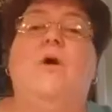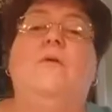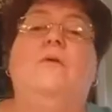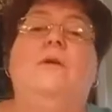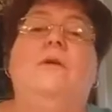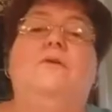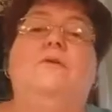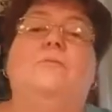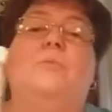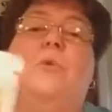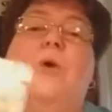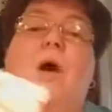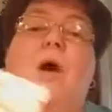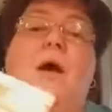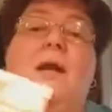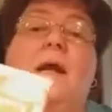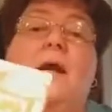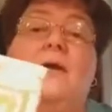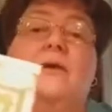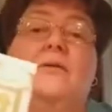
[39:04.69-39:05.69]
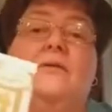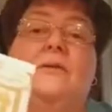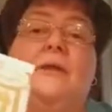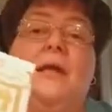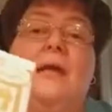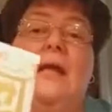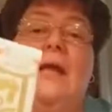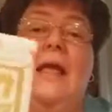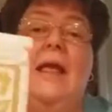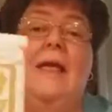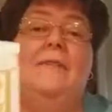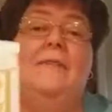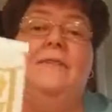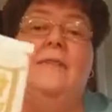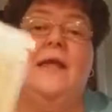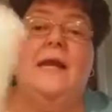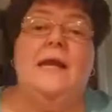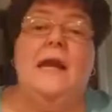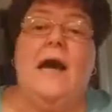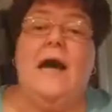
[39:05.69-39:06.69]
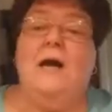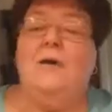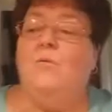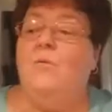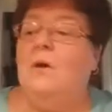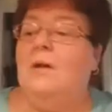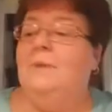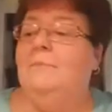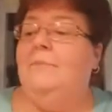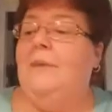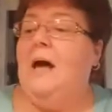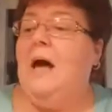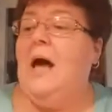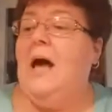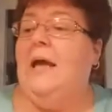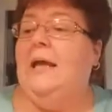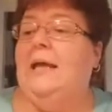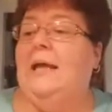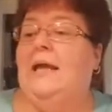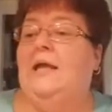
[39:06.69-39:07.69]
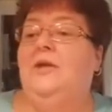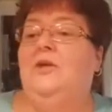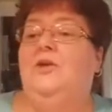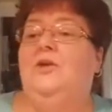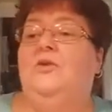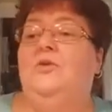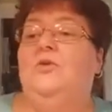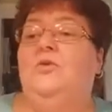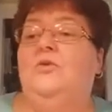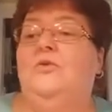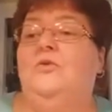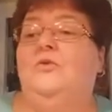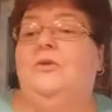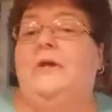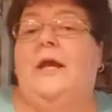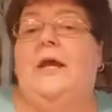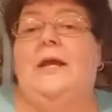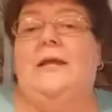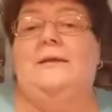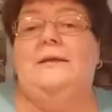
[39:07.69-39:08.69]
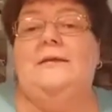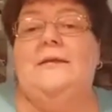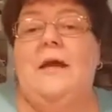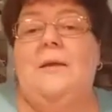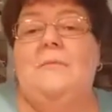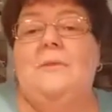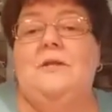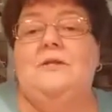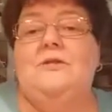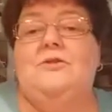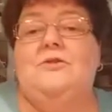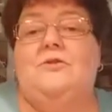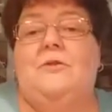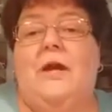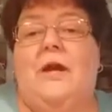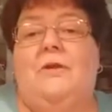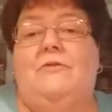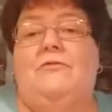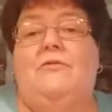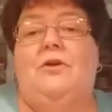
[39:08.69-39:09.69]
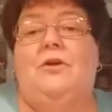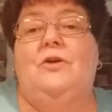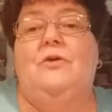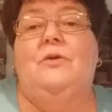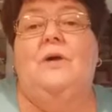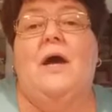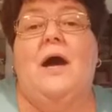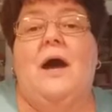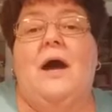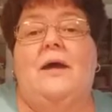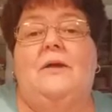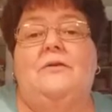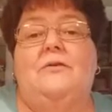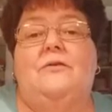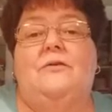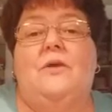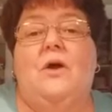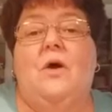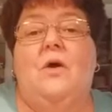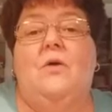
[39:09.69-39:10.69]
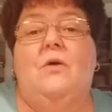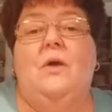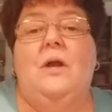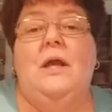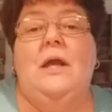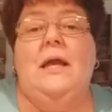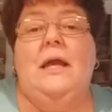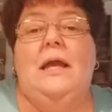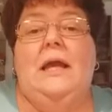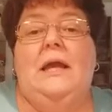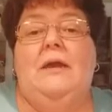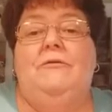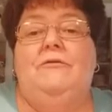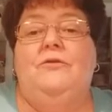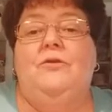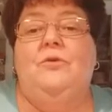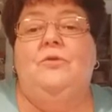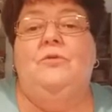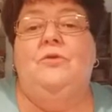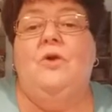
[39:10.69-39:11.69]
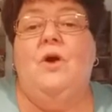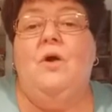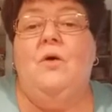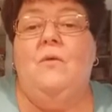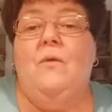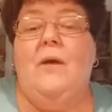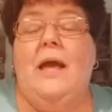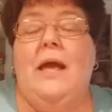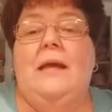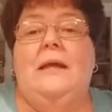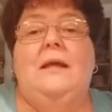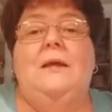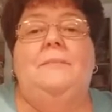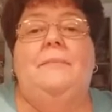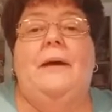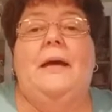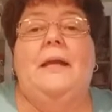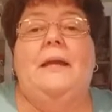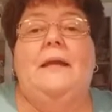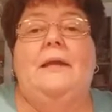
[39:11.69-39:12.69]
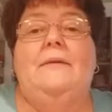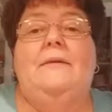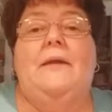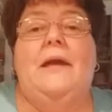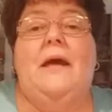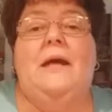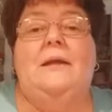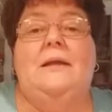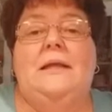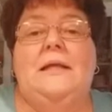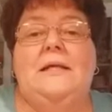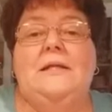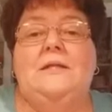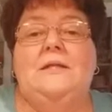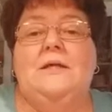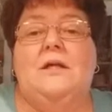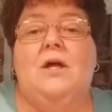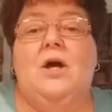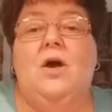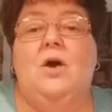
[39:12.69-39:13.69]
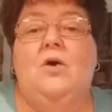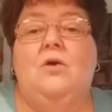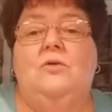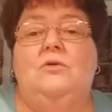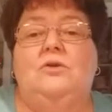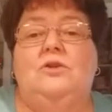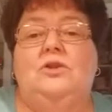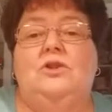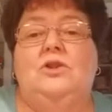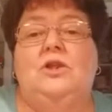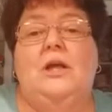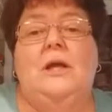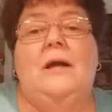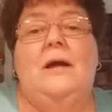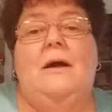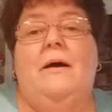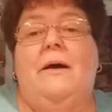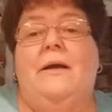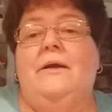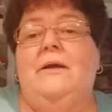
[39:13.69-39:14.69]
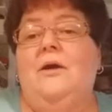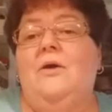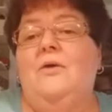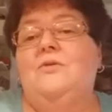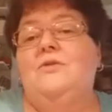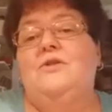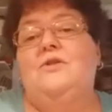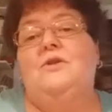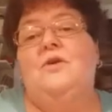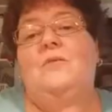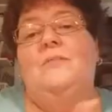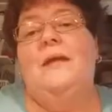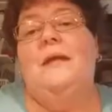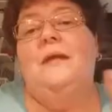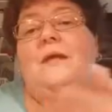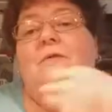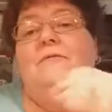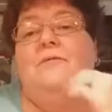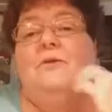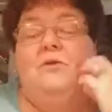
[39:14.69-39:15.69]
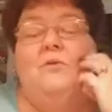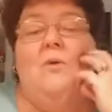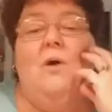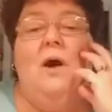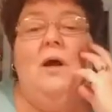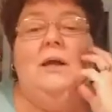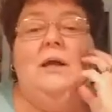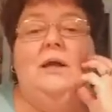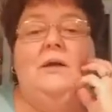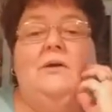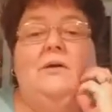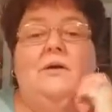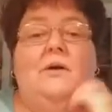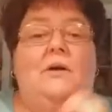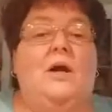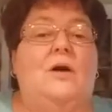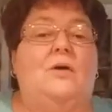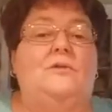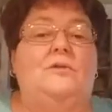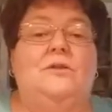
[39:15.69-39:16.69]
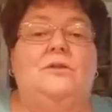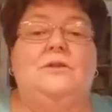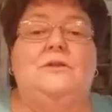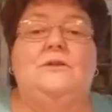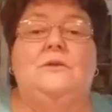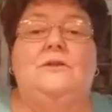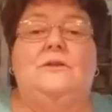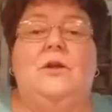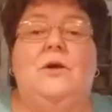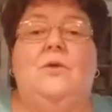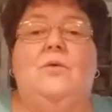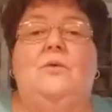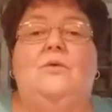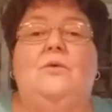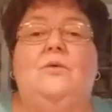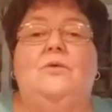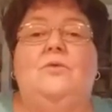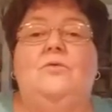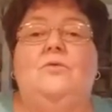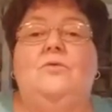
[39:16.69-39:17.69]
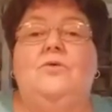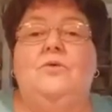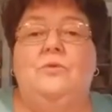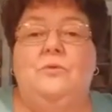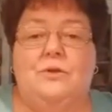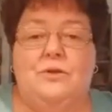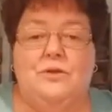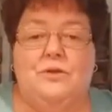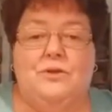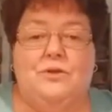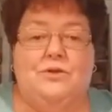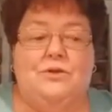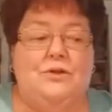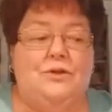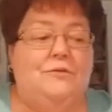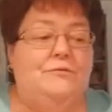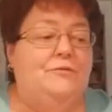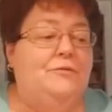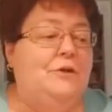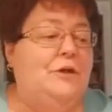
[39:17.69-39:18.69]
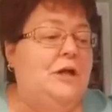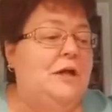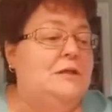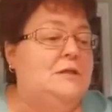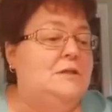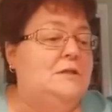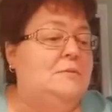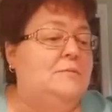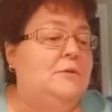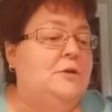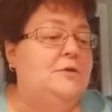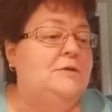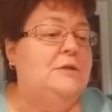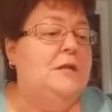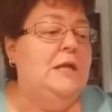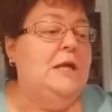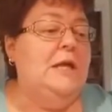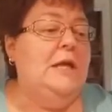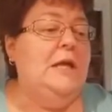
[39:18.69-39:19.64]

all these products that I want to buy and use and demonstrate for you guys. So if you know anybody that needs a coach, I know so many of you on here are coaches, so you too are searching for customers.